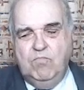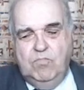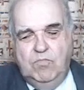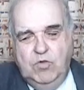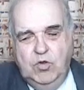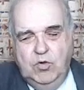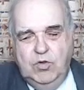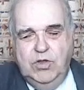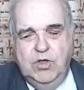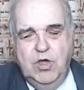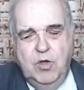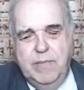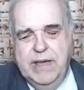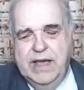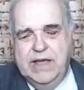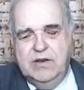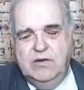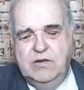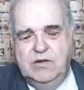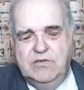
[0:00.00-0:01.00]
You can go
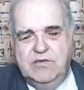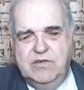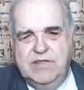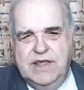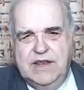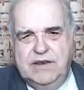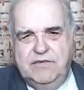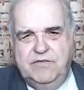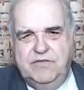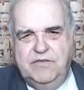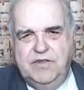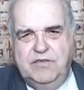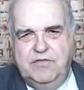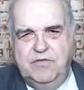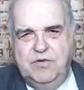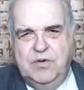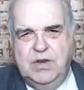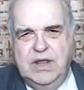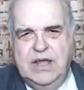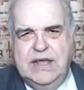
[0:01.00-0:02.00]
back and alter that
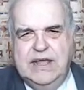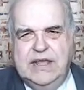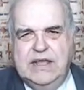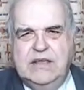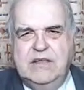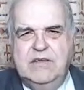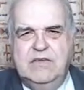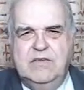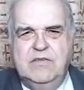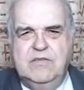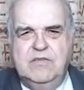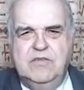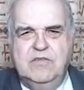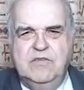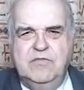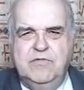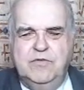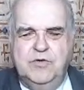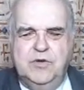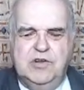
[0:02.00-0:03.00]
if you like
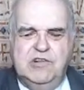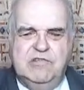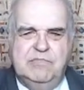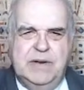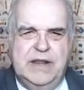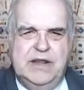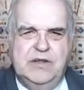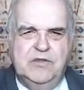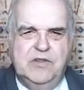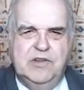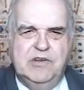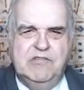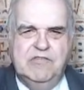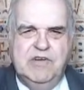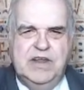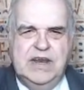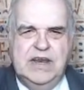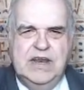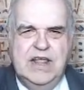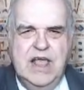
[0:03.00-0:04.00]
for display on the
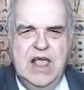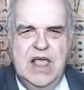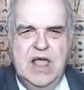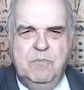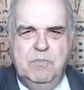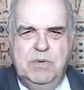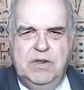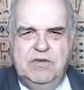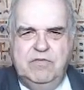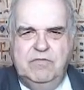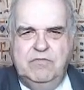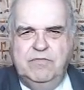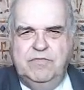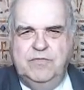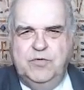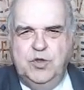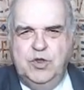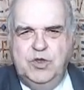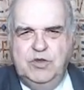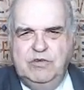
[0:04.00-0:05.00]
screen, but
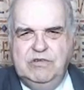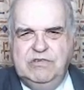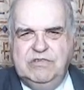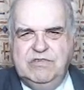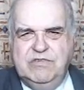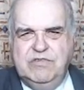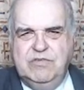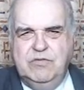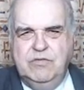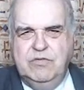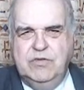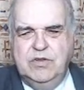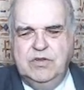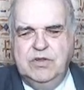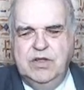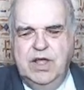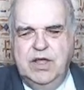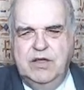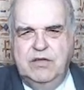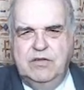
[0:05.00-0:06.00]
for use,
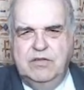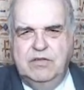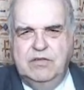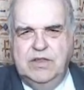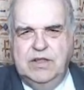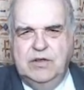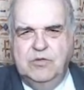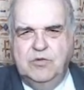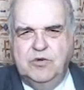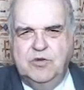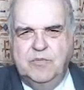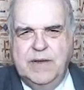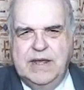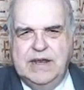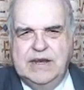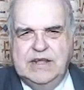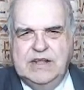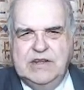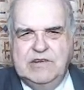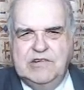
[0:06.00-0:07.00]
the
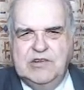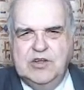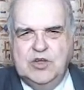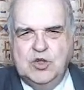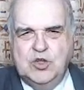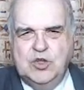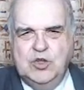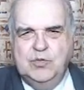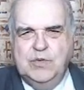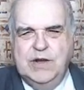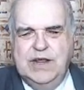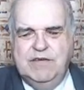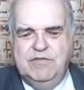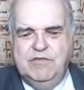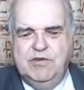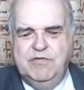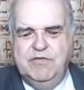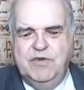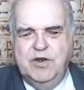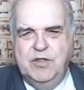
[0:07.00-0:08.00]
automatic insertion, you will have
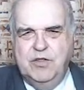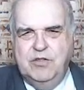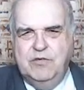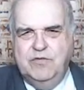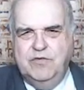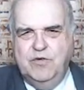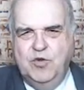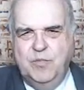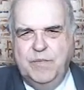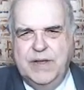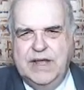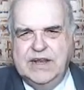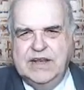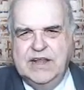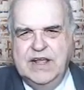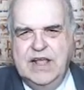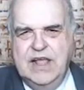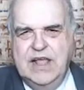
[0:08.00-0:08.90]
to follow the format